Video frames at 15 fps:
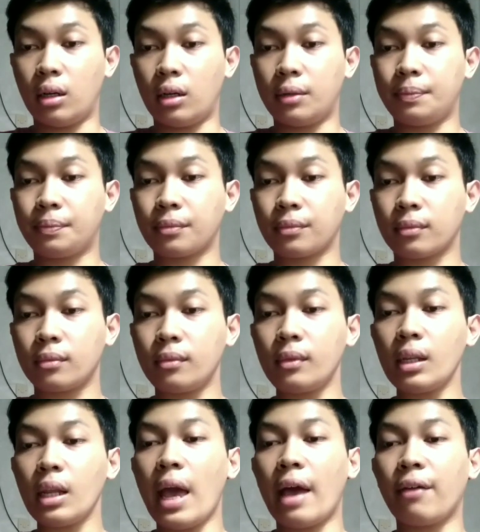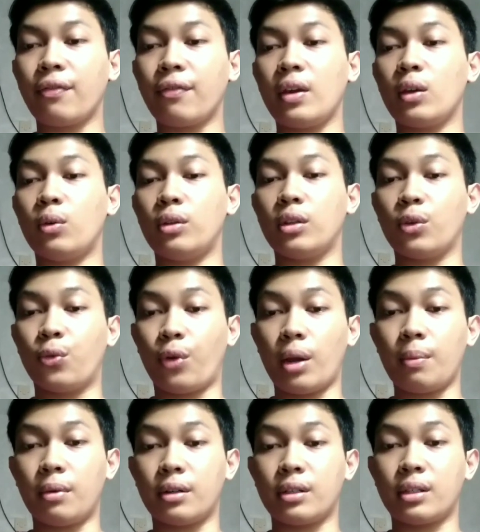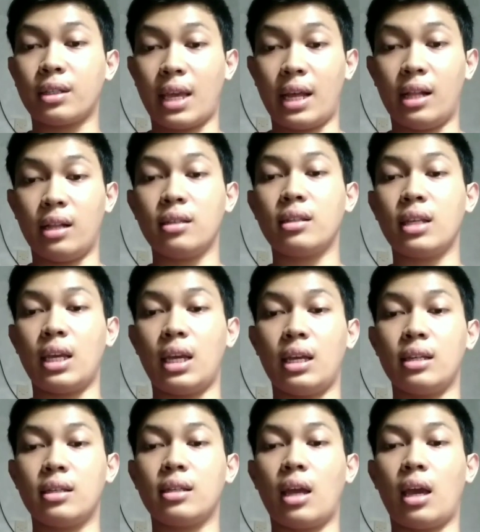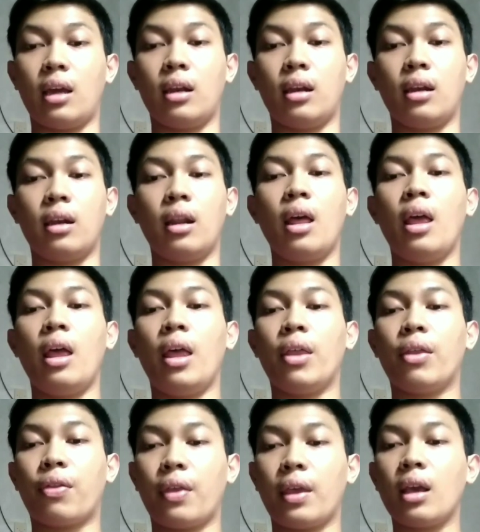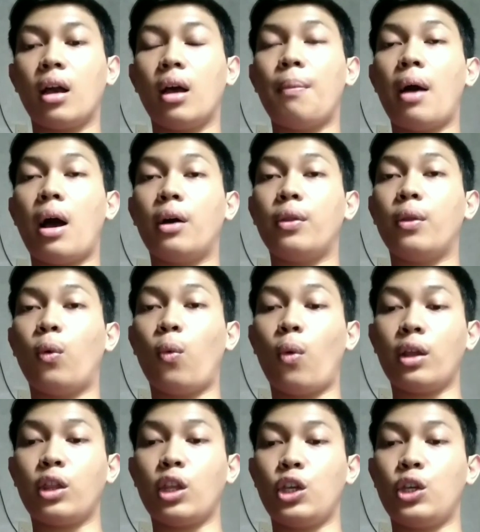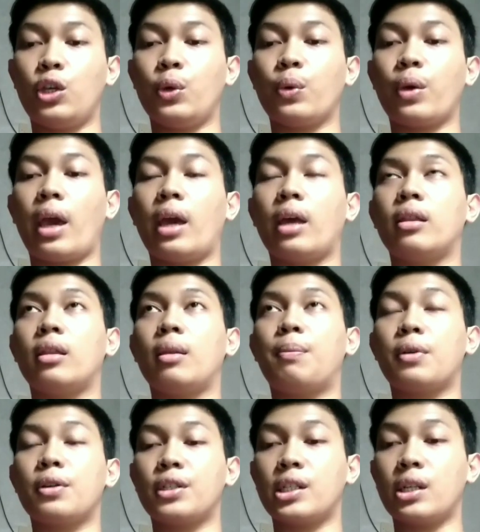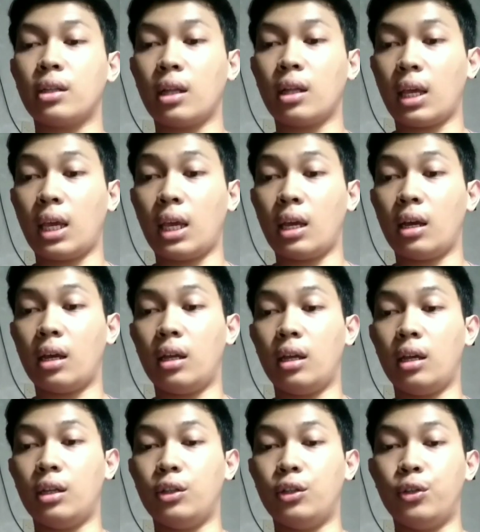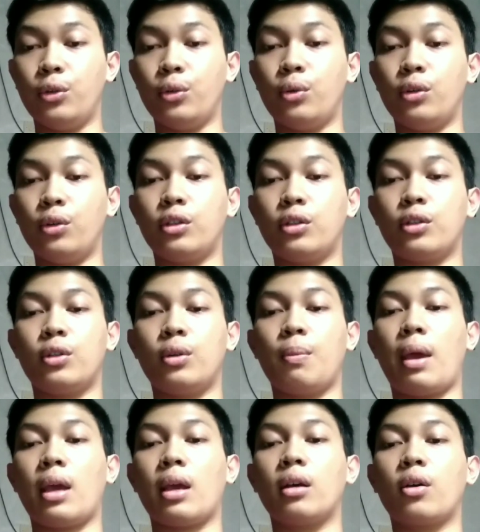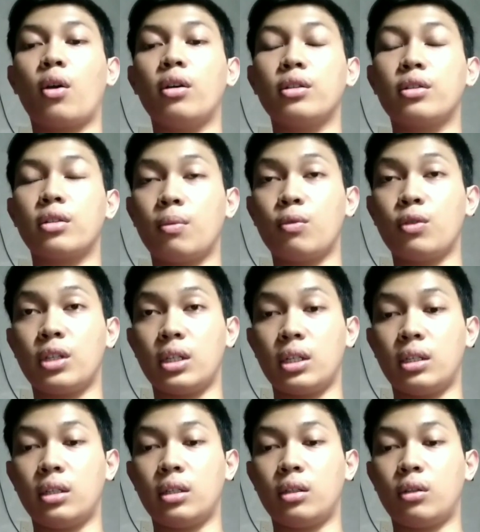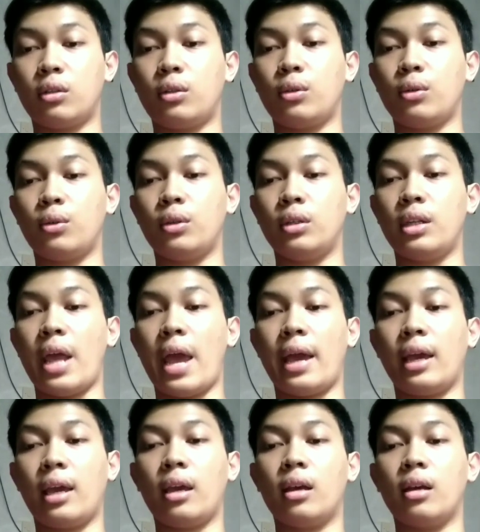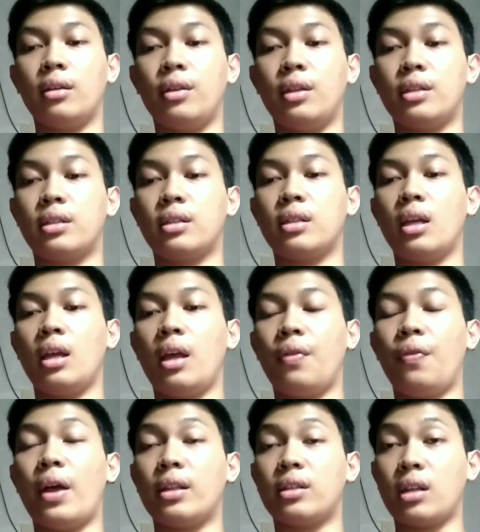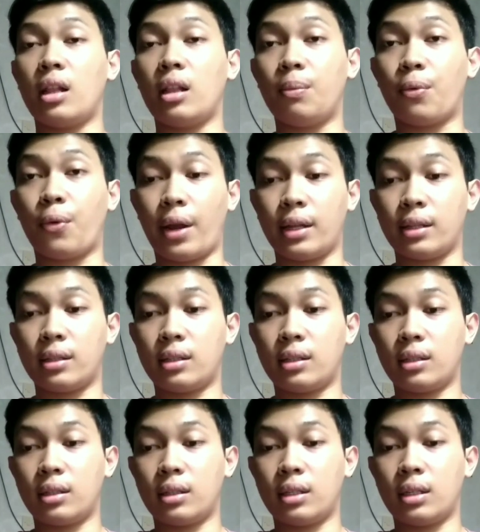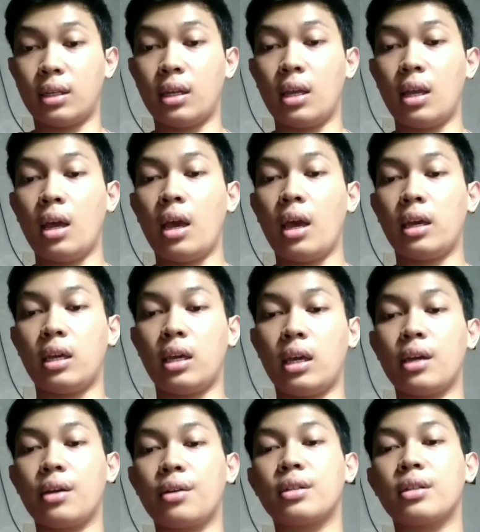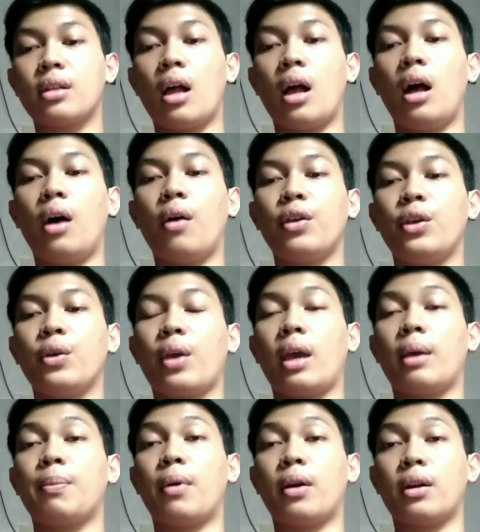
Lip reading: having good grammar skills is, and think about what you can personally do to make a contribution to the day that celebrates. Here's how you can participate.